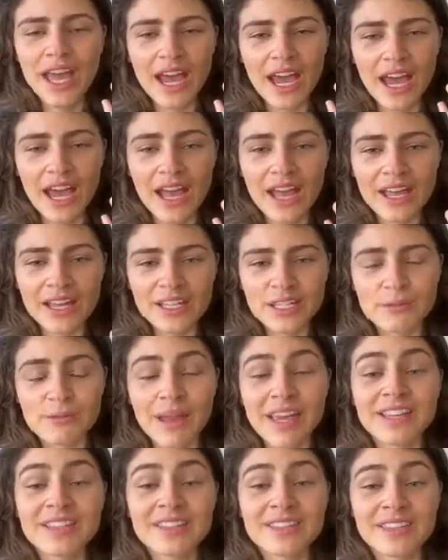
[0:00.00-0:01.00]
a
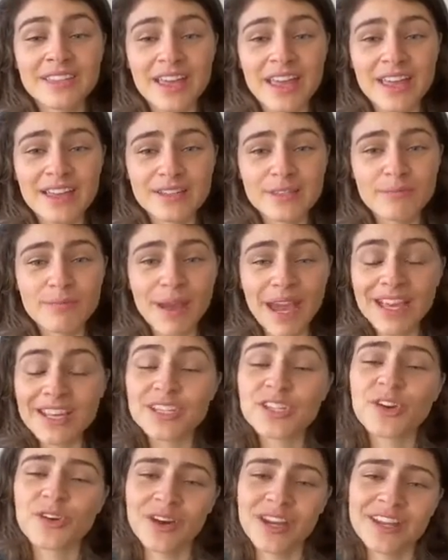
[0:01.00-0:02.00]
space that
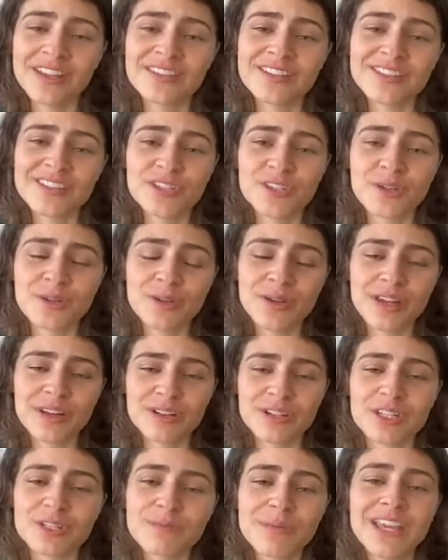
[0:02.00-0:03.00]
pays credence to and
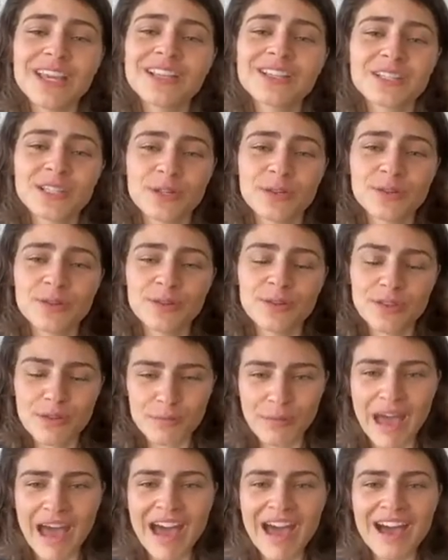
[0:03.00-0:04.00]
respect to the
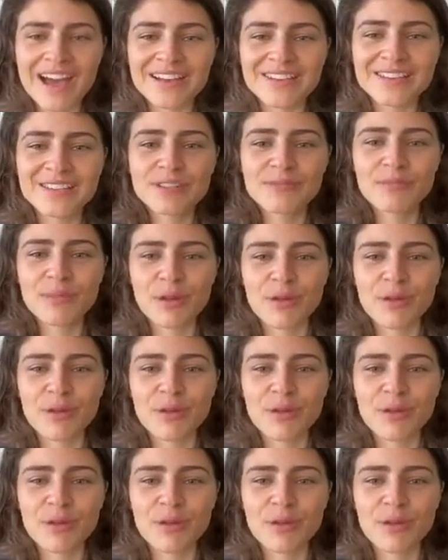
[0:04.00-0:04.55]
past,